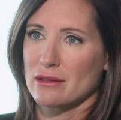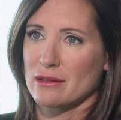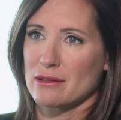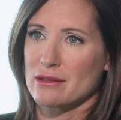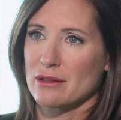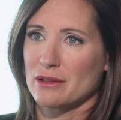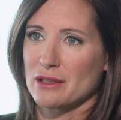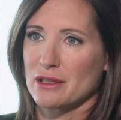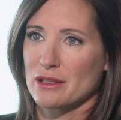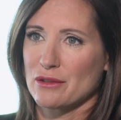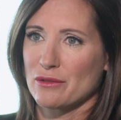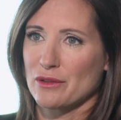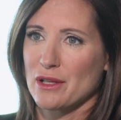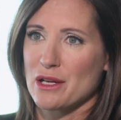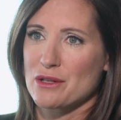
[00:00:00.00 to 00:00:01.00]
consulting in the
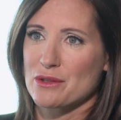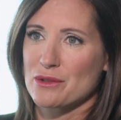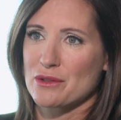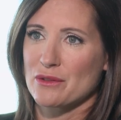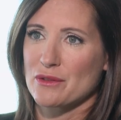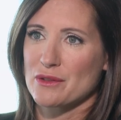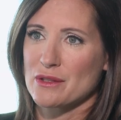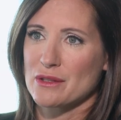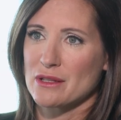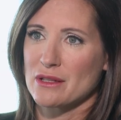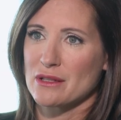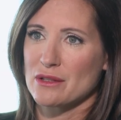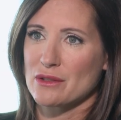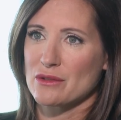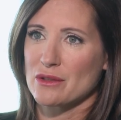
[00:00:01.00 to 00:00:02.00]
financial services
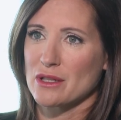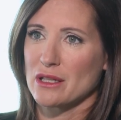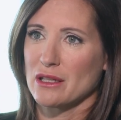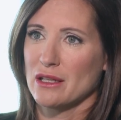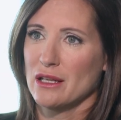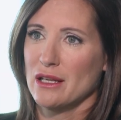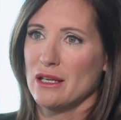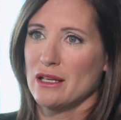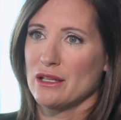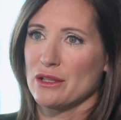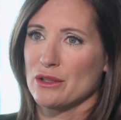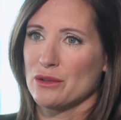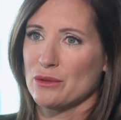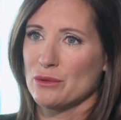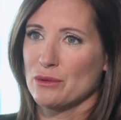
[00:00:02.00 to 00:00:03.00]
industry.
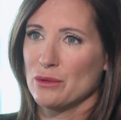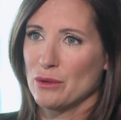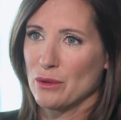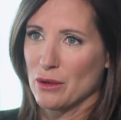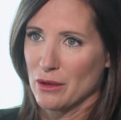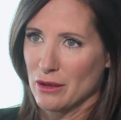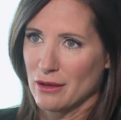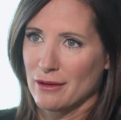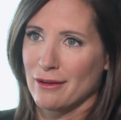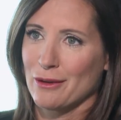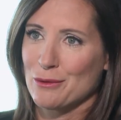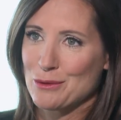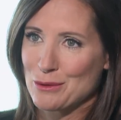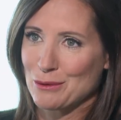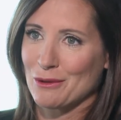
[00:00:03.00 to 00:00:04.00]
You
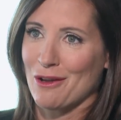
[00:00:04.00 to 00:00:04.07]
you do a